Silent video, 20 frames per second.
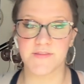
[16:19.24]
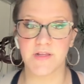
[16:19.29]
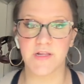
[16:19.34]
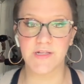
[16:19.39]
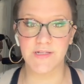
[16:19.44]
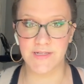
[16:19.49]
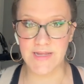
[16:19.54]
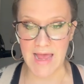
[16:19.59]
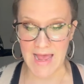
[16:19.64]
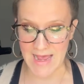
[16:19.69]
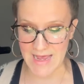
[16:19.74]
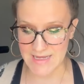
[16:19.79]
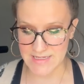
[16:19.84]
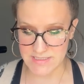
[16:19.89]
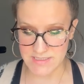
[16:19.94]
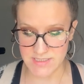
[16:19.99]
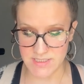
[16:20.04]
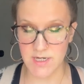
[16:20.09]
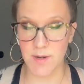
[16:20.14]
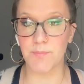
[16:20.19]
the
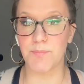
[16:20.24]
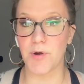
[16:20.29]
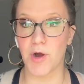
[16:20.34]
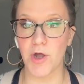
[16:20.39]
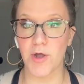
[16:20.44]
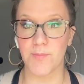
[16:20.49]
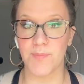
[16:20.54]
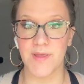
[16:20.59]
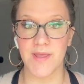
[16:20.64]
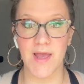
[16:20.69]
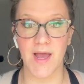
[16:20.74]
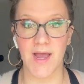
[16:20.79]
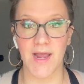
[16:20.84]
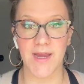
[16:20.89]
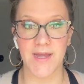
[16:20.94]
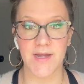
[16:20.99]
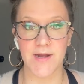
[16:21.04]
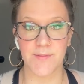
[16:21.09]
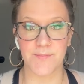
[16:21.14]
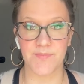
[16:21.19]
last Barbie
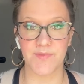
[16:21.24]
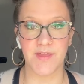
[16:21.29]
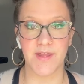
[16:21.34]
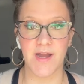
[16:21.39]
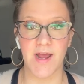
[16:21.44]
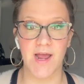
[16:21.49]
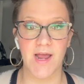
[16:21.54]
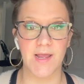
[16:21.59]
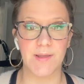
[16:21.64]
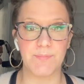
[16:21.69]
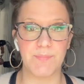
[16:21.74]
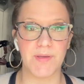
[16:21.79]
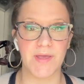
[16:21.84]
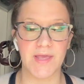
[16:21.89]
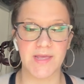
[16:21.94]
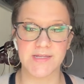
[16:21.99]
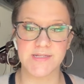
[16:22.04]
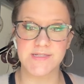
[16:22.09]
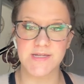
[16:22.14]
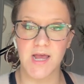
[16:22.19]
item that I
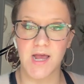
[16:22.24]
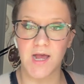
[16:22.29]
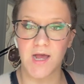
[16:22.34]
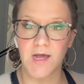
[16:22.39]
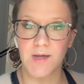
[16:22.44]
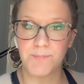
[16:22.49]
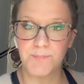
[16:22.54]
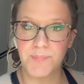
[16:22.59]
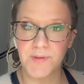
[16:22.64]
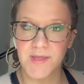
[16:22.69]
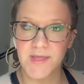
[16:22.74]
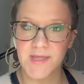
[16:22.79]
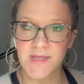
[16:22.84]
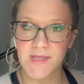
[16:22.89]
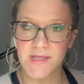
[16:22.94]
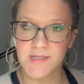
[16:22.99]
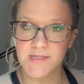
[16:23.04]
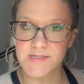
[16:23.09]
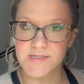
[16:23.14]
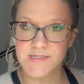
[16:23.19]
picked up
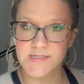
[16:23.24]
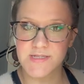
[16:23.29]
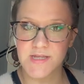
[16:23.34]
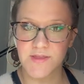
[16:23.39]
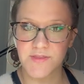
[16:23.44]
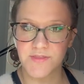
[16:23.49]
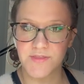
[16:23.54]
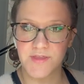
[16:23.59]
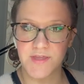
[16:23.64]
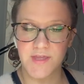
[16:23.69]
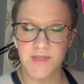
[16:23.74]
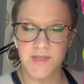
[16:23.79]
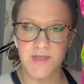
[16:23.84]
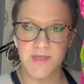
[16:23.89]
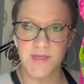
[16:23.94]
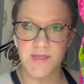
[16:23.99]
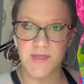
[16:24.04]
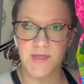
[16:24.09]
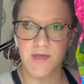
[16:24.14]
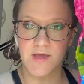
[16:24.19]
is
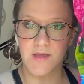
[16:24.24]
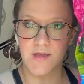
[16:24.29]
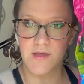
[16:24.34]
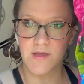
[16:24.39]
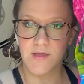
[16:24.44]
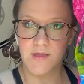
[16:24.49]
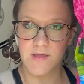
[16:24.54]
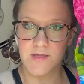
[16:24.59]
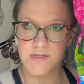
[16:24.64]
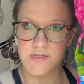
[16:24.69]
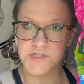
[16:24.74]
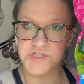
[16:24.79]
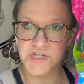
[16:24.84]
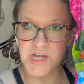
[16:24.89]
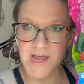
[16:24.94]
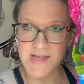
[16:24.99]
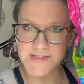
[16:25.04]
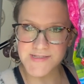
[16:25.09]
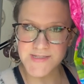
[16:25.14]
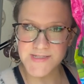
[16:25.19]
the
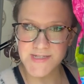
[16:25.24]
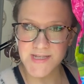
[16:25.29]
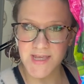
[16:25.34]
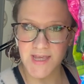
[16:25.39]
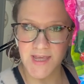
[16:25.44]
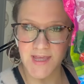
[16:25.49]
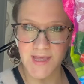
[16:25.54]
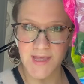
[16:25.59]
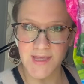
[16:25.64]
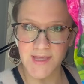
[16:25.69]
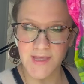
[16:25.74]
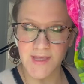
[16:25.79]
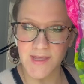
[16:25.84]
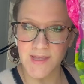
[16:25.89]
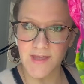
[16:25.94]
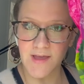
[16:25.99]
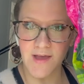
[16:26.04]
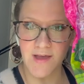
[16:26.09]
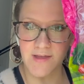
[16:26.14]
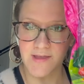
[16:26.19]
jet
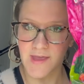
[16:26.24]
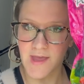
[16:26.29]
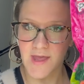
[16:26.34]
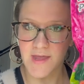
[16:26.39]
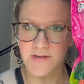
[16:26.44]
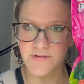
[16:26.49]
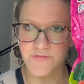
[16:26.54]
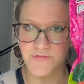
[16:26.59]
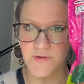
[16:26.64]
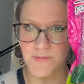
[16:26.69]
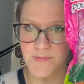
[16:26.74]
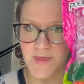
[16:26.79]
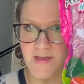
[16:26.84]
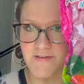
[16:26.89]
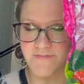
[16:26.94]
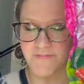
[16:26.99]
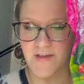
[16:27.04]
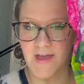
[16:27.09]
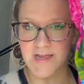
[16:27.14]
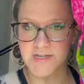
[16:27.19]
ski, again, from that
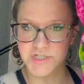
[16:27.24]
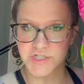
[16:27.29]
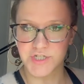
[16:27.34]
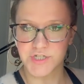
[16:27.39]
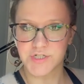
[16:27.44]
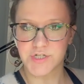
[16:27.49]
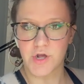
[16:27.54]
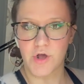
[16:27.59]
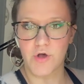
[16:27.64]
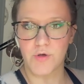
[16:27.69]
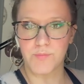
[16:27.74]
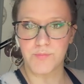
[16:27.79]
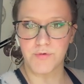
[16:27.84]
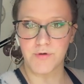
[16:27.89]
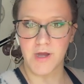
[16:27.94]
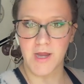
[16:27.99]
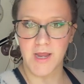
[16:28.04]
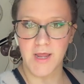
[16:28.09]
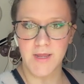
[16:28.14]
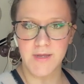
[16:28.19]
Fashion Doll
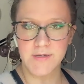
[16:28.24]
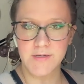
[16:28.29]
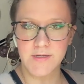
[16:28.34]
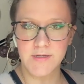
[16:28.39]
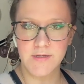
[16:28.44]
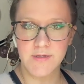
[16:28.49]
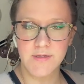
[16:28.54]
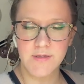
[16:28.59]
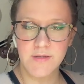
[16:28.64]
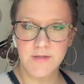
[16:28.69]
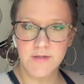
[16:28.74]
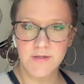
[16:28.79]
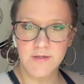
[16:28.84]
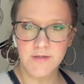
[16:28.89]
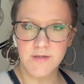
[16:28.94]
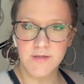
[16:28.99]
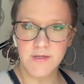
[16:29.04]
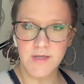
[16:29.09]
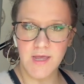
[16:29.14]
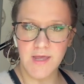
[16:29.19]
brand.
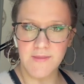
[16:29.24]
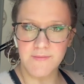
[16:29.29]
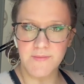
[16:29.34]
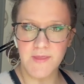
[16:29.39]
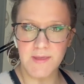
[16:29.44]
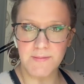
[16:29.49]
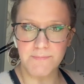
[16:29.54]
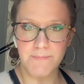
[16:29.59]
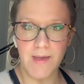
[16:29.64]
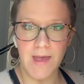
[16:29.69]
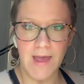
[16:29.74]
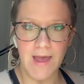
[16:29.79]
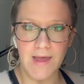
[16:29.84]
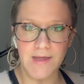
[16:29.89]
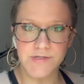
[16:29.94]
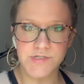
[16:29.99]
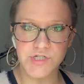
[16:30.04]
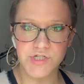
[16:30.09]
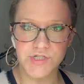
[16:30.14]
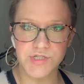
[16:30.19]
And they
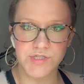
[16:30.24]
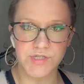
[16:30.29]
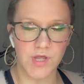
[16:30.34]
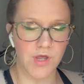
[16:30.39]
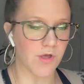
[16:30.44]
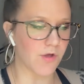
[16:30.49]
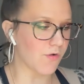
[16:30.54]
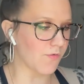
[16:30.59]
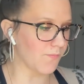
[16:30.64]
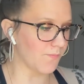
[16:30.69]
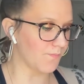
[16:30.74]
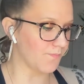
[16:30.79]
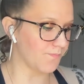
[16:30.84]
match, so